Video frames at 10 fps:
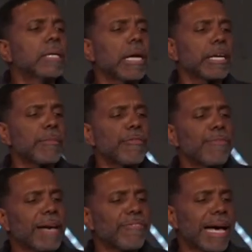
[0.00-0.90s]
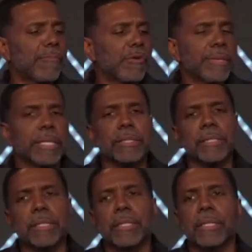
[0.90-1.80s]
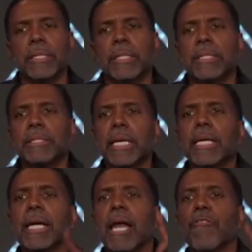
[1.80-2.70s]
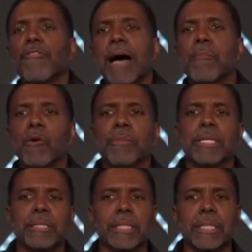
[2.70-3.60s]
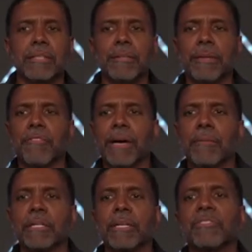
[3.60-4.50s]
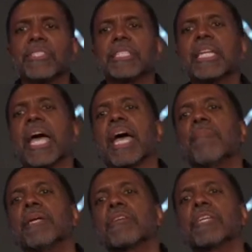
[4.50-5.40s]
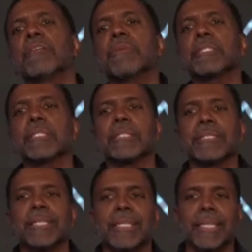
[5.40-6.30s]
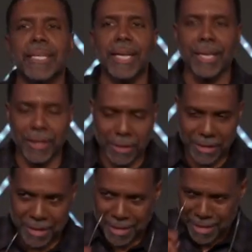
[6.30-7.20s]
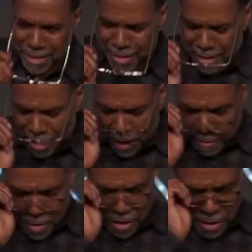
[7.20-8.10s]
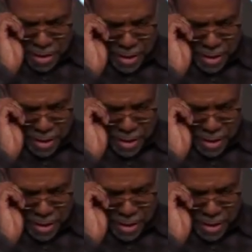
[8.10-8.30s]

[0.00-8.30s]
Y'all give me about five more minutes. Yeah. Set that clock for five more minutes there, Keith. Let me have five more. six and a half minutes, Keith. About six. There you go. a half minute.